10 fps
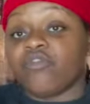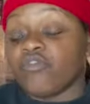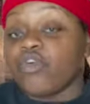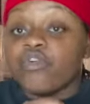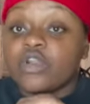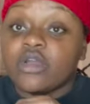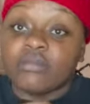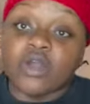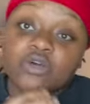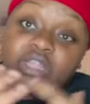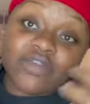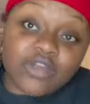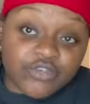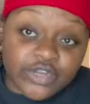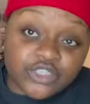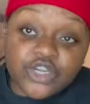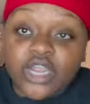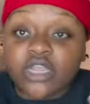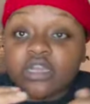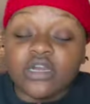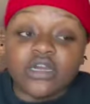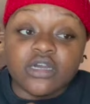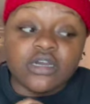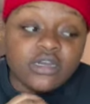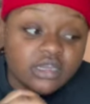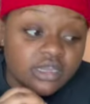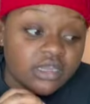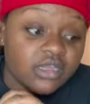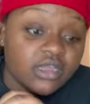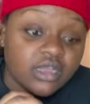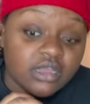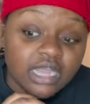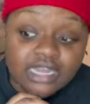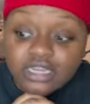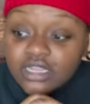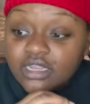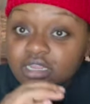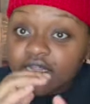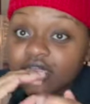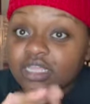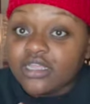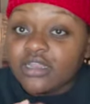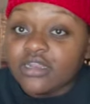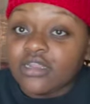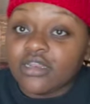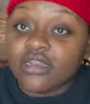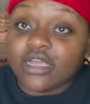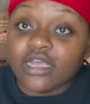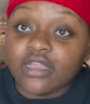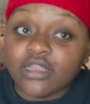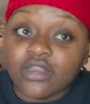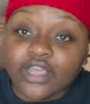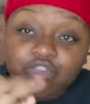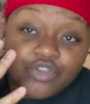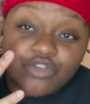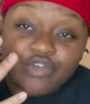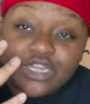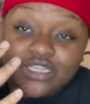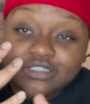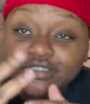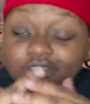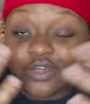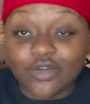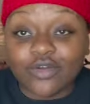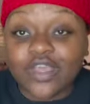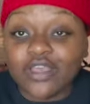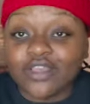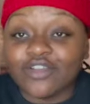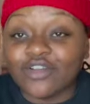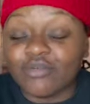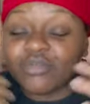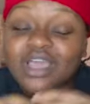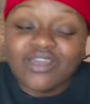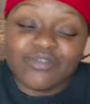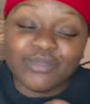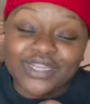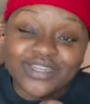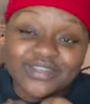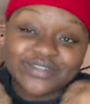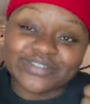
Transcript: growing up, my whole life I ran track. Uh, I did get like three rings, so you know, kind of a big deal.